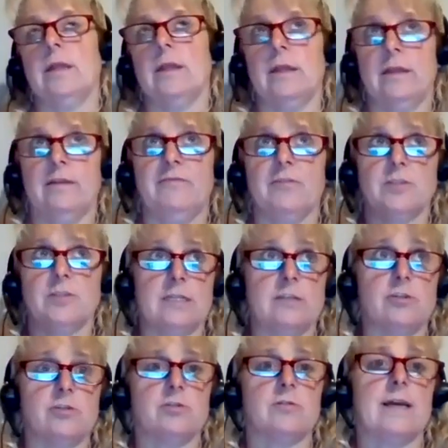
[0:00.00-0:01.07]
if your
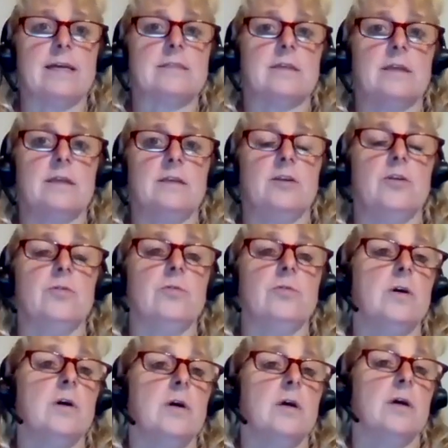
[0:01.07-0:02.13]
teachers are asking
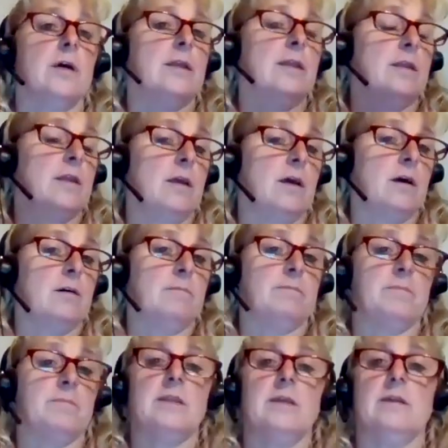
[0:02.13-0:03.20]
you,
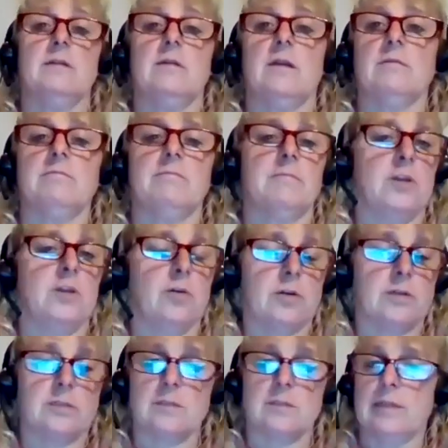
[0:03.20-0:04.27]
then you
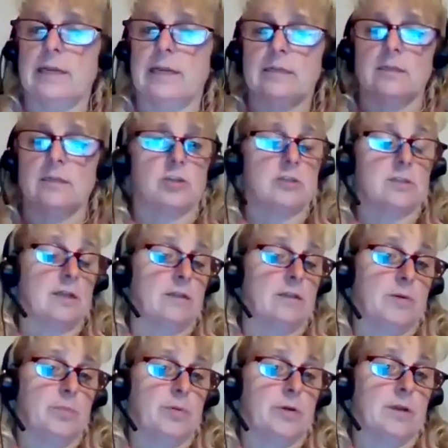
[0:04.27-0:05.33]
can select and just tell
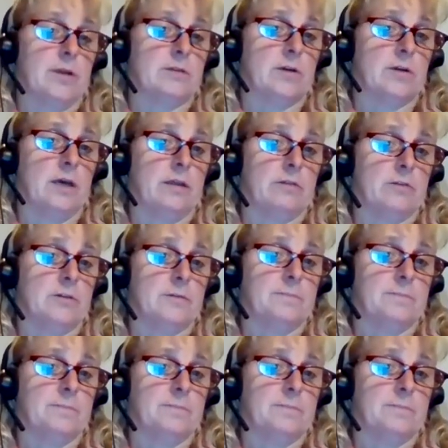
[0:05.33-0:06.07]
them to put it under other.